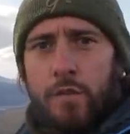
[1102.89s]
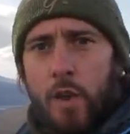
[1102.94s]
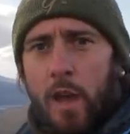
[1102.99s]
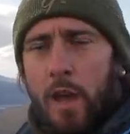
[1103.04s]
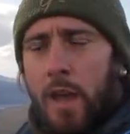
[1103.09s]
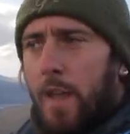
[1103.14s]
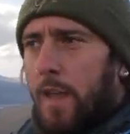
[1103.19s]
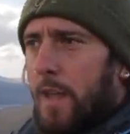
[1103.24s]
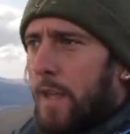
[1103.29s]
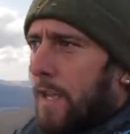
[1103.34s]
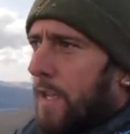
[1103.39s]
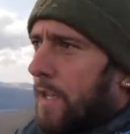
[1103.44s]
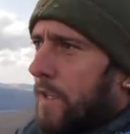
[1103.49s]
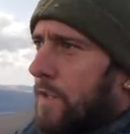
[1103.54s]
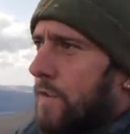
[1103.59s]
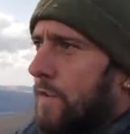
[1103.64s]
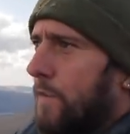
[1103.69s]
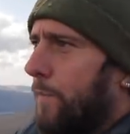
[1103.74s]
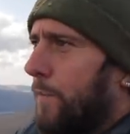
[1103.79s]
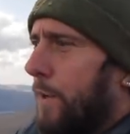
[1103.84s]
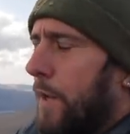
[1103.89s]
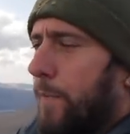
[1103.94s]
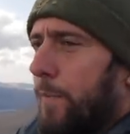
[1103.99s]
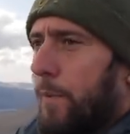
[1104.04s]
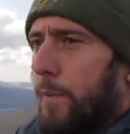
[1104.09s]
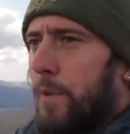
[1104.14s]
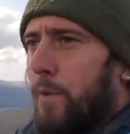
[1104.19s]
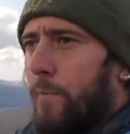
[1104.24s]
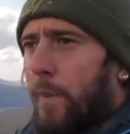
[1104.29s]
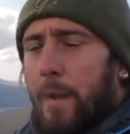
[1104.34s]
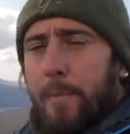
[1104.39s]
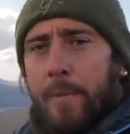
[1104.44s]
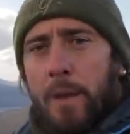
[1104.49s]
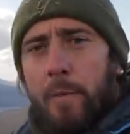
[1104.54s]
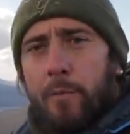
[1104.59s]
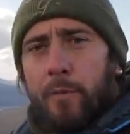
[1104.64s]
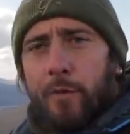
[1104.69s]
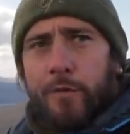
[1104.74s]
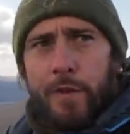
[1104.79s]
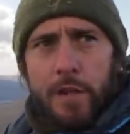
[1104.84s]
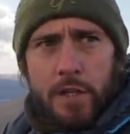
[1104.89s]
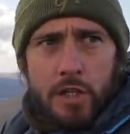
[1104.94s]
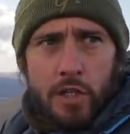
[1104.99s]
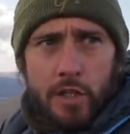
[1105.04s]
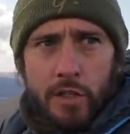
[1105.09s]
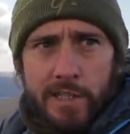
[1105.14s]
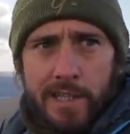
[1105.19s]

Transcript: Not some people, you might be a professional